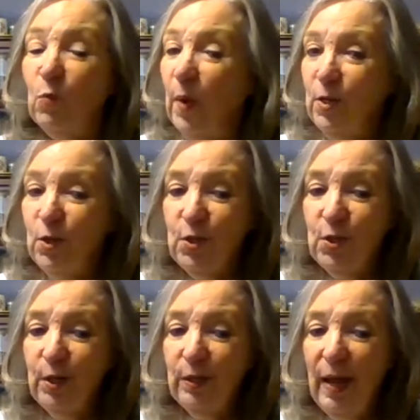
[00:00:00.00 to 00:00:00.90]

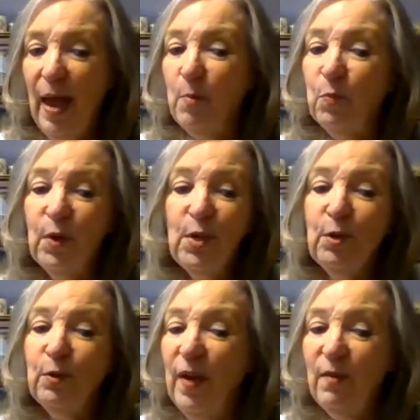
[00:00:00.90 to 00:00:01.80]
Register and bring
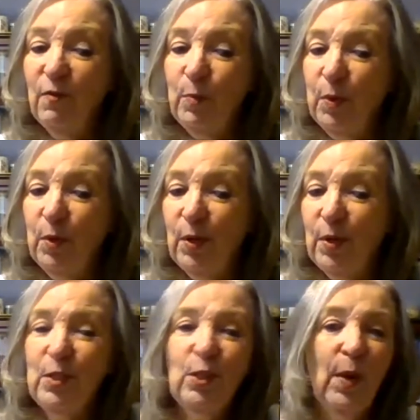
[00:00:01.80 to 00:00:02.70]
your favorite
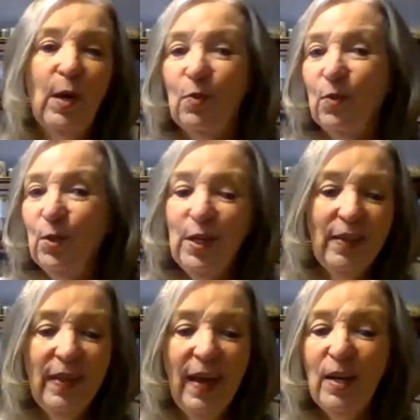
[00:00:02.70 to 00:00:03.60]
pearls to our
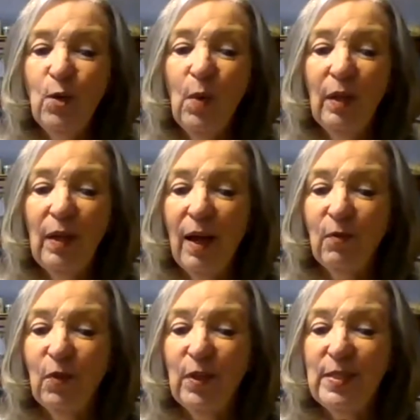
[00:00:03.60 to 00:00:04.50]
30th annual
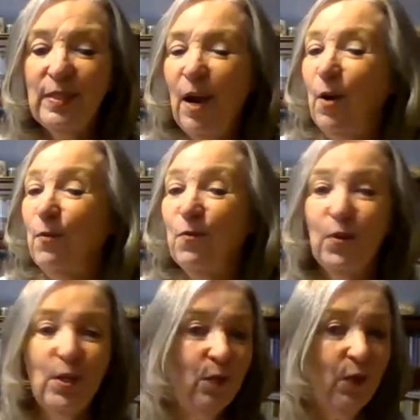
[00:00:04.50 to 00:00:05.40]
conference, our
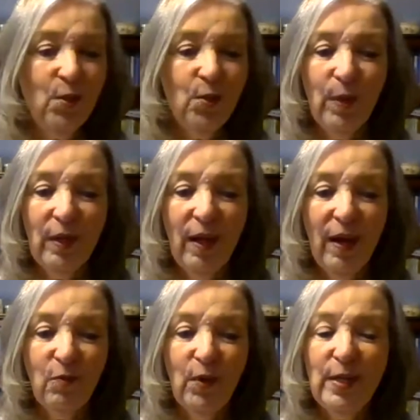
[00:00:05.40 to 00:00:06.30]
first virtual
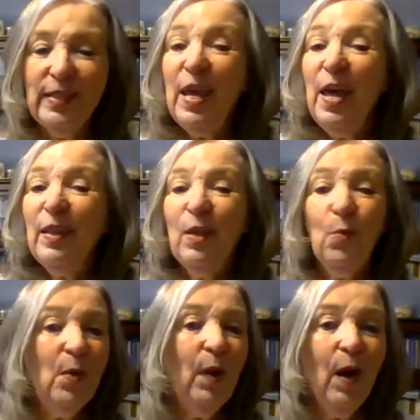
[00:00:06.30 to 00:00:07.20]
conference that
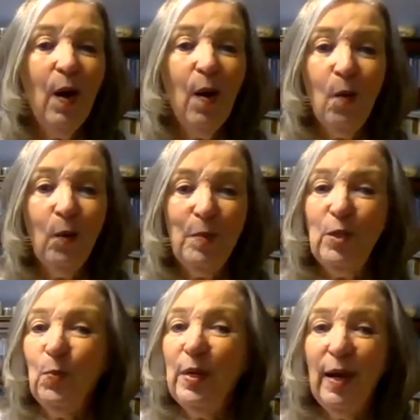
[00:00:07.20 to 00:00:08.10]
we will hold
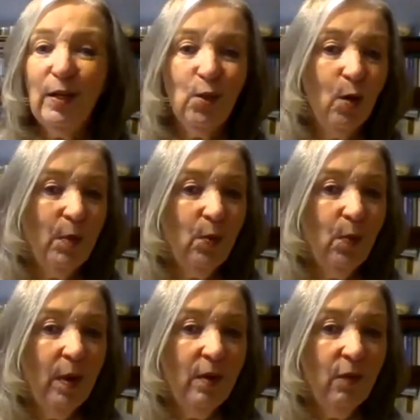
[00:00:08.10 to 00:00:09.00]
between October
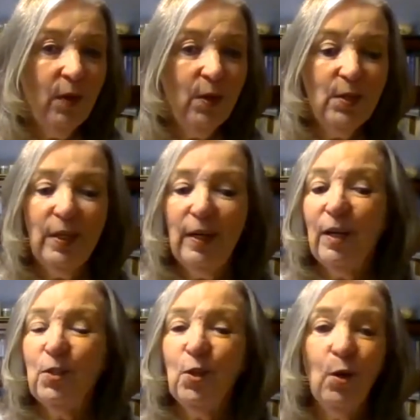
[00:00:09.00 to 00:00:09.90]
21st and
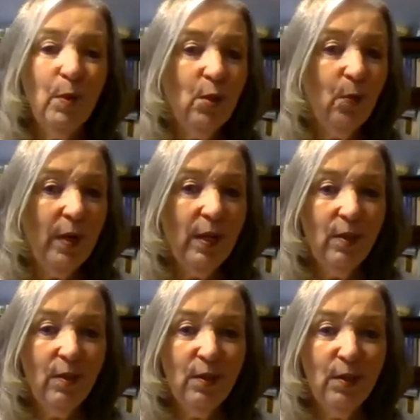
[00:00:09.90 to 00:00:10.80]
October
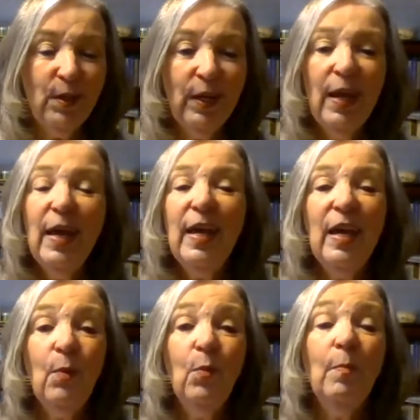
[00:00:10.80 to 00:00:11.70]
23rd.
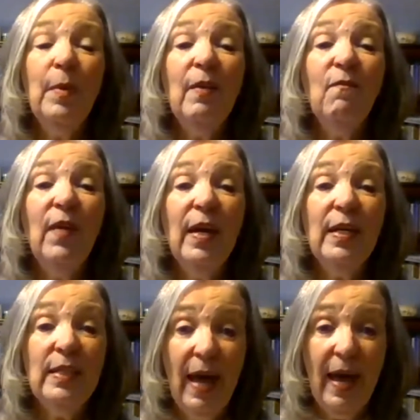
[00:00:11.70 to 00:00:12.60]
It will be
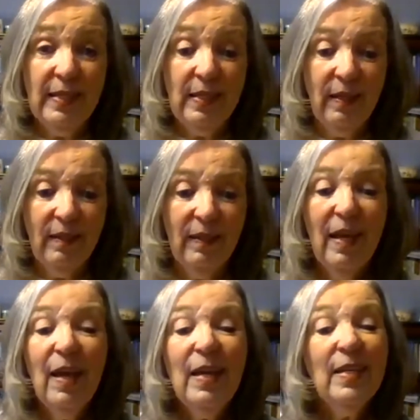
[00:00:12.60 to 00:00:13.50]
fantastic.
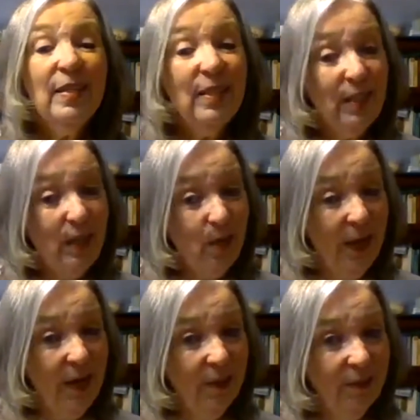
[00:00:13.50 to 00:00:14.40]
See you
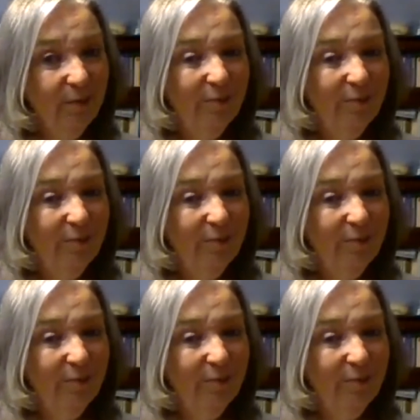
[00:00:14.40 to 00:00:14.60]
there.